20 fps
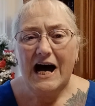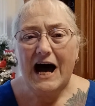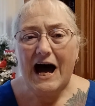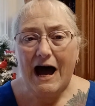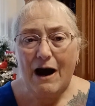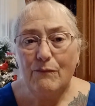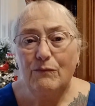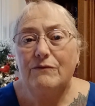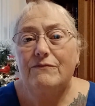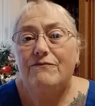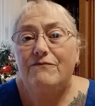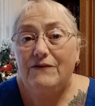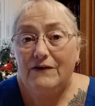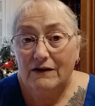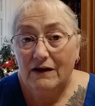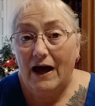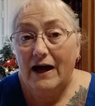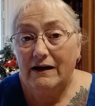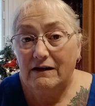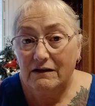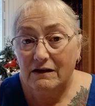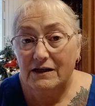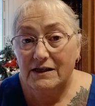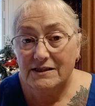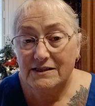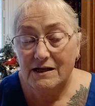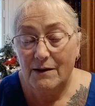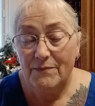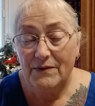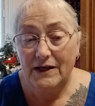I would feel like cooking
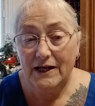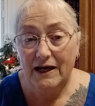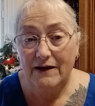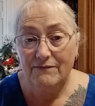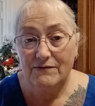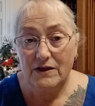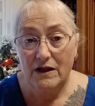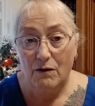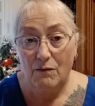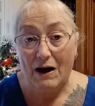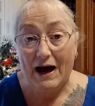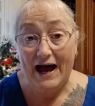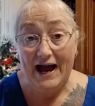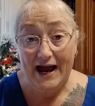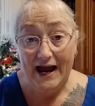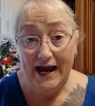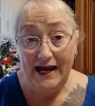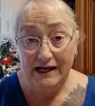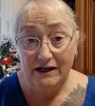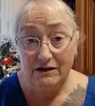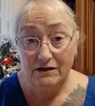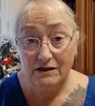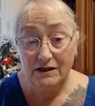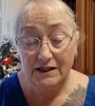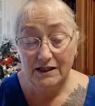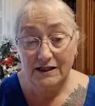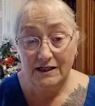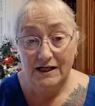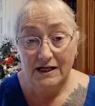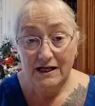something. Even though I hate
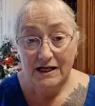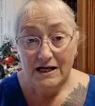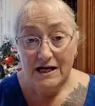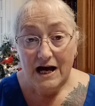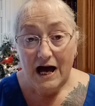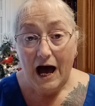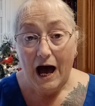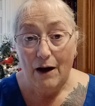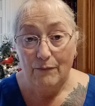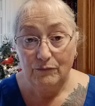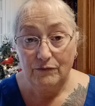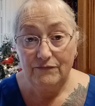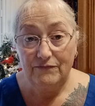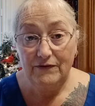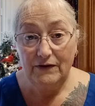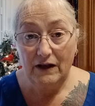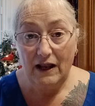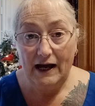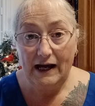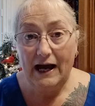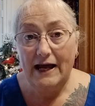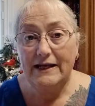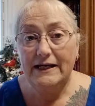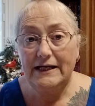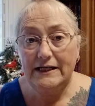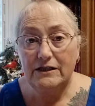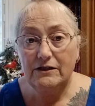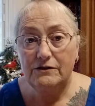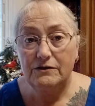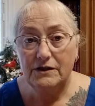cooking, I would feel like I
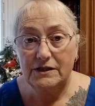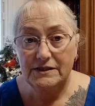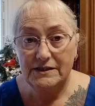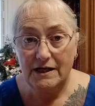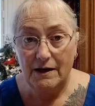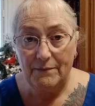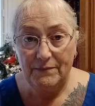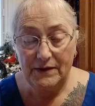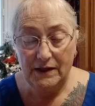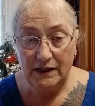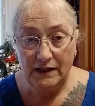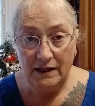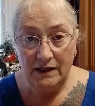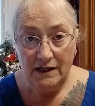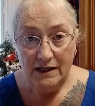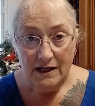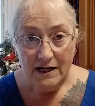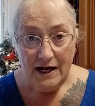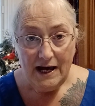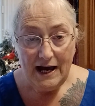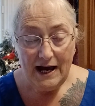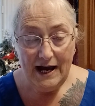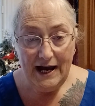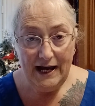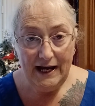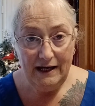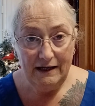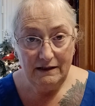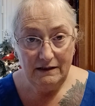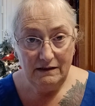need to cook something.
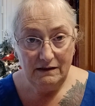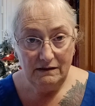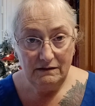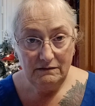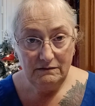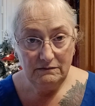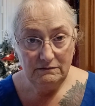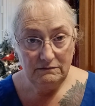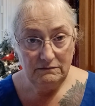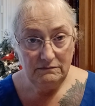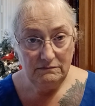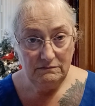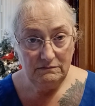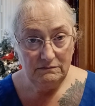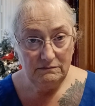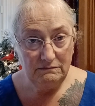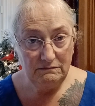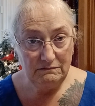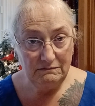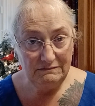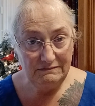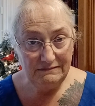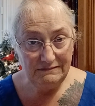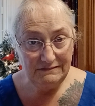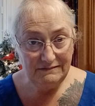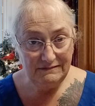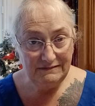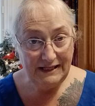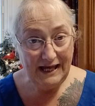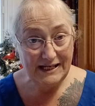And
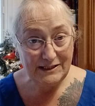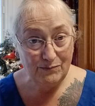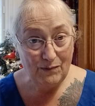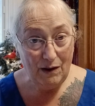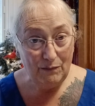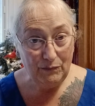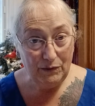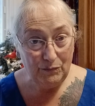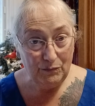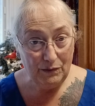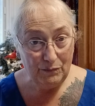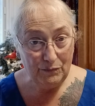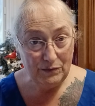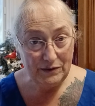that's why we went